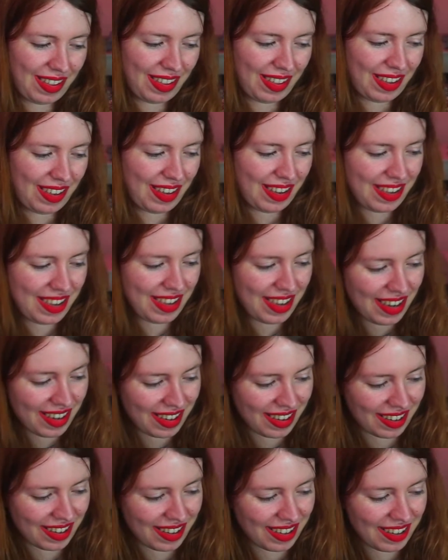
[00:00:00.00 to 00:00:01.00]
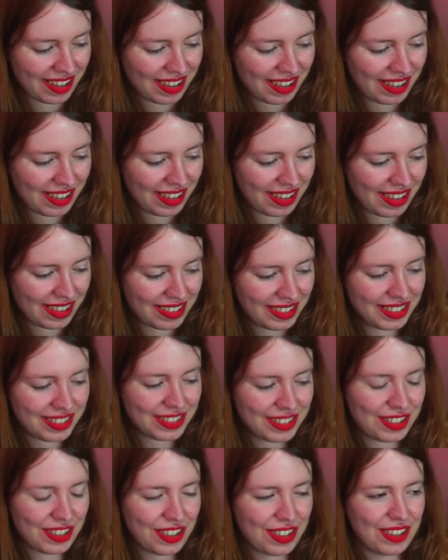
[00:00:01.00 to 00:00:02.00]
yeah, this
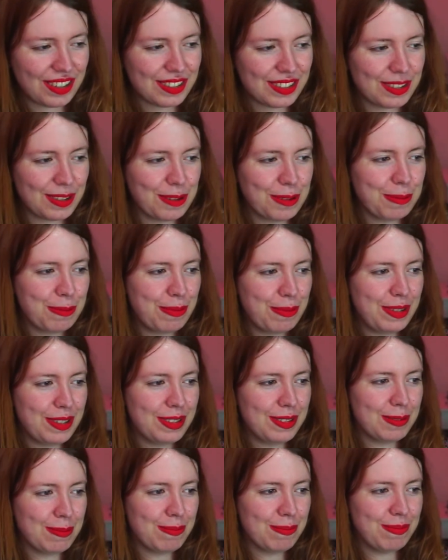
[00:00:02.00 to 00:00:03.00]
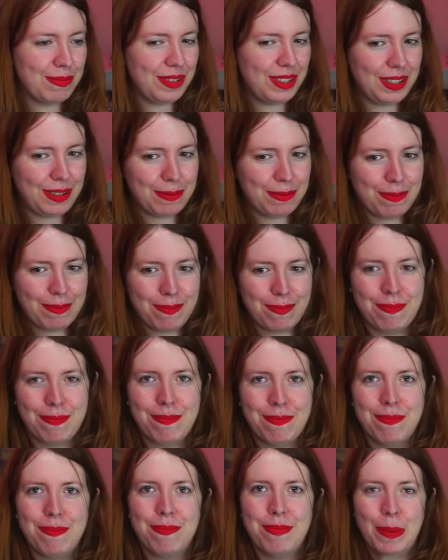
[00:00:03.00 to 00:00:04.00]
song also brings me
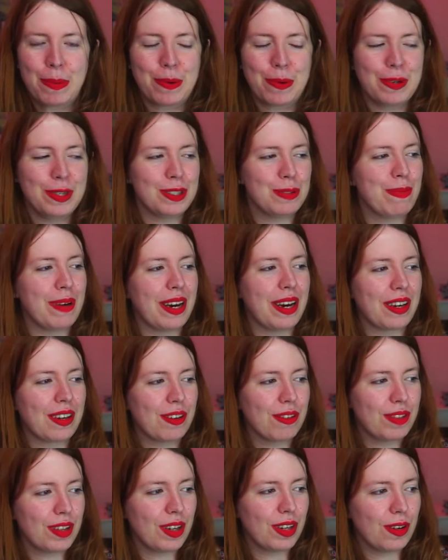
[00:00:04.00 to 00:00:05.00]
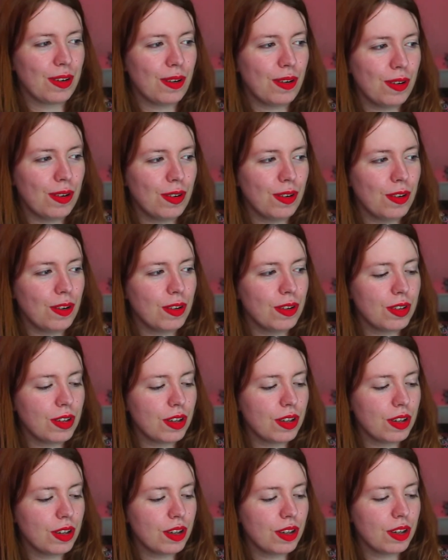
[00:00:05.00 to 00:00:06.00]
memories back of the old
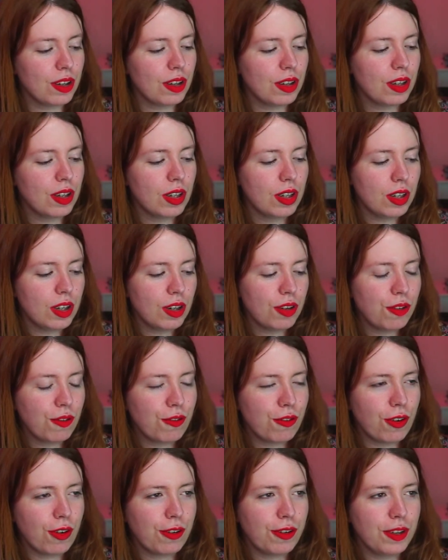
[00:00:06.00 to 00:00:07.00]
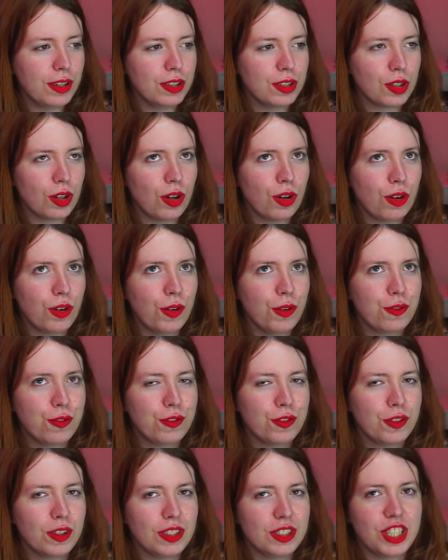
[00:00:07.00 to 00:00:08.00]
Florence of
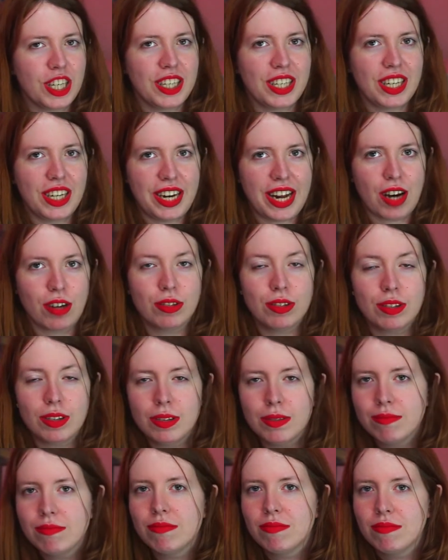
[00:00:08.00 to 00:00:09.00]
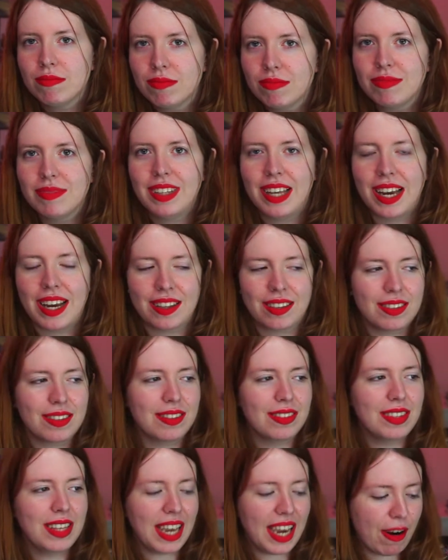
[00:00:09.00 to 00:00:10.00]
Shake It Out, that
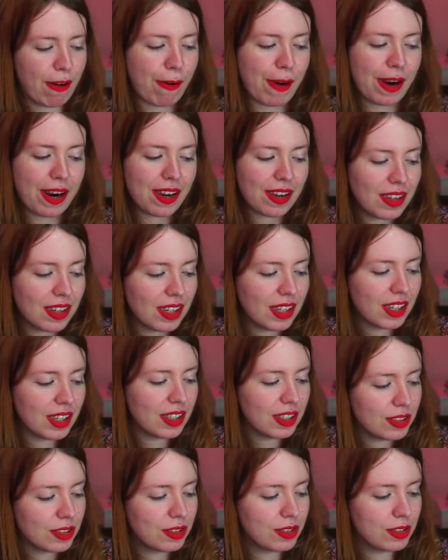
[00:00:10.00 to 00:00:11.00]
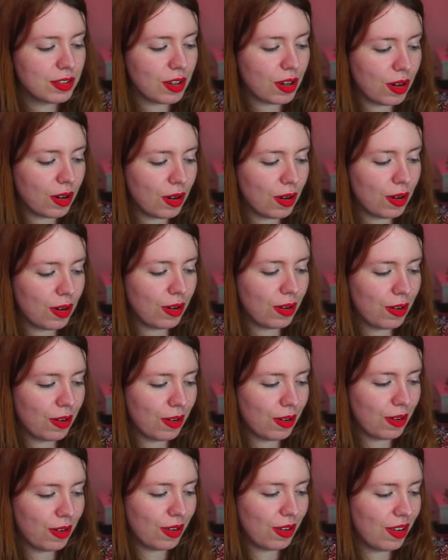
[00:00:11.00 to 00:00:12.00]
the era.
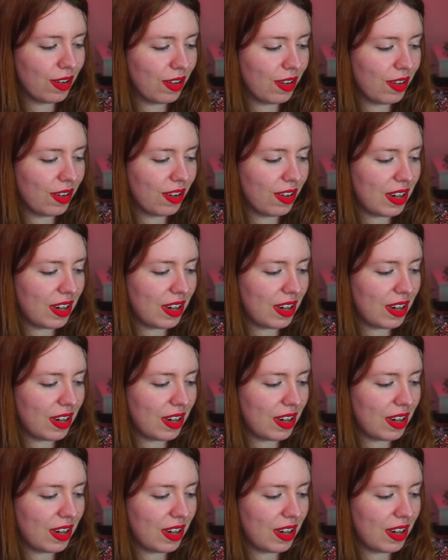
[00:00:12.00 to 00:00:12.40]
So